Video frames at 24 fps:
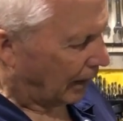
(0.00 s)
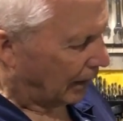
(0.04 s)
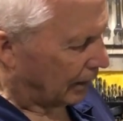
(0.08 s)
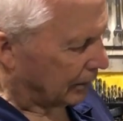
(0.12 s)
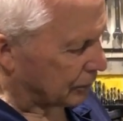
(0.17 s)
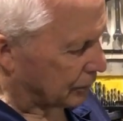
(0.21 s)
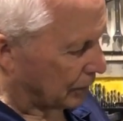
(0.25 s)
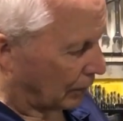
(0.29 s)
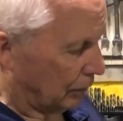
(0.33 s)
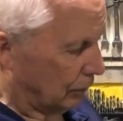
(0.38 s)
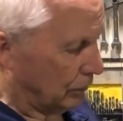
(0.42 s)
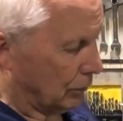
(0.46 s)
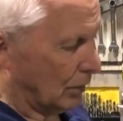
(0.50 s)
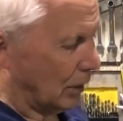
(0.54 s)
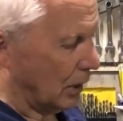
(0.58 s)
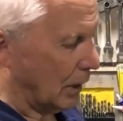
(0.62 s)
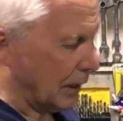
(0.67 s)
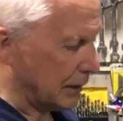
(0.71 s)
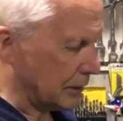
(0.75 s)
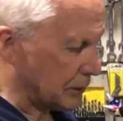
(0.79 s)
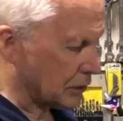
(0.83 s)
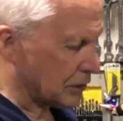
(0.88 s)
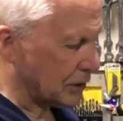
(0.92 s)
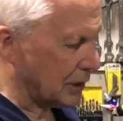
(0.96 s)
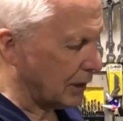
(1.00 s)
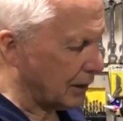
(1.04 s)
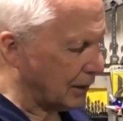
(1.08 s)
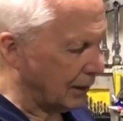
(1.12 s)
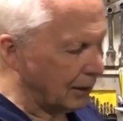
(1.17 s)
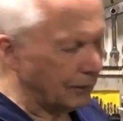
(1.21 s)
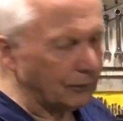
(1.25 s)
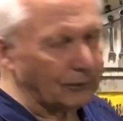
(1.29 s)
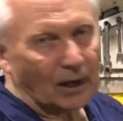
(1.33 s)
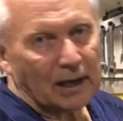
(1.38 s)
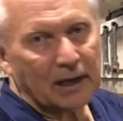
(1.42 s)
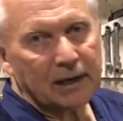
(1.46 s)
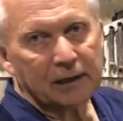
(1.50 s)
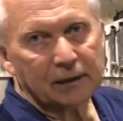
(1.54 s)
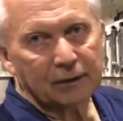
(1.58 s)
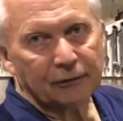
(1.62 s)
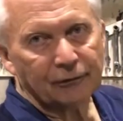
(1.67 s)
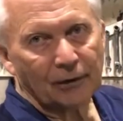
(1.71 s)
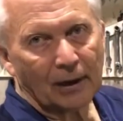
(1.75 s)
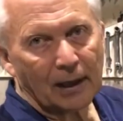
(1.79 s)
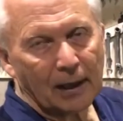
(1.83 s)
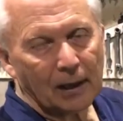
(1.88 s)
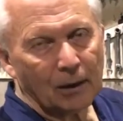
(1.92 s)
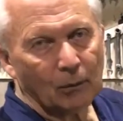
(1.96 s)
It's got a nice set of
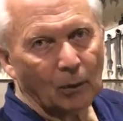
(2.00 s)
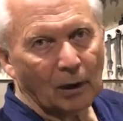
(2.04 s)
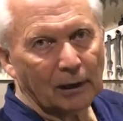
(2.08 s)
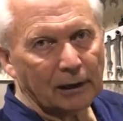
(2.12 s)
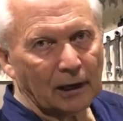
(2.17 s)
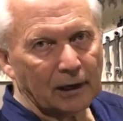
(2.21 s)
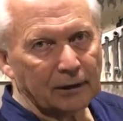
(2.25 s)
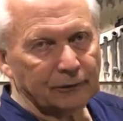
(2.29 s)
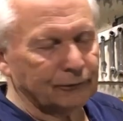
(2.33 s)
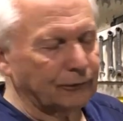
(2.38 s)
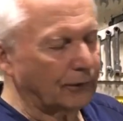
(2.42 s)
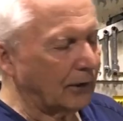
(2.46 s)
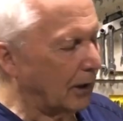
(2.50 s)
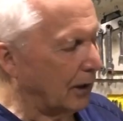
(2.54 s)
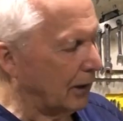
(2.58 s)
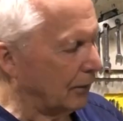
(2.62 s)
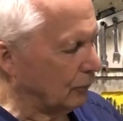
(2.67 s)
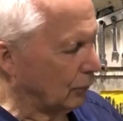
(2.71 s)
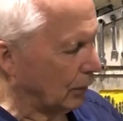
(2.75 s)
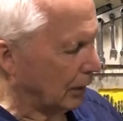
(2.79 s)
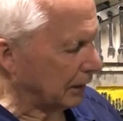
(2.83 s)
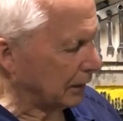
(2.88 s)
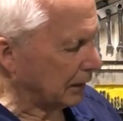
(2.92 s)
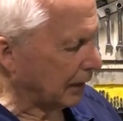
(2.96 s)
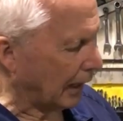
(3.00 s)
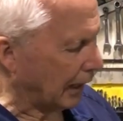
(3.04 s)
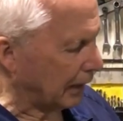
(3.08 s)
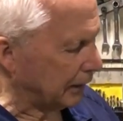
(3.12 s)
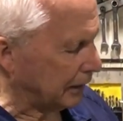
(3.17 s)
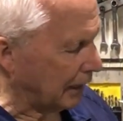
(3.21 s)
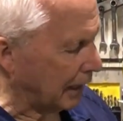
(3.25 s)
AFR 185 Renegade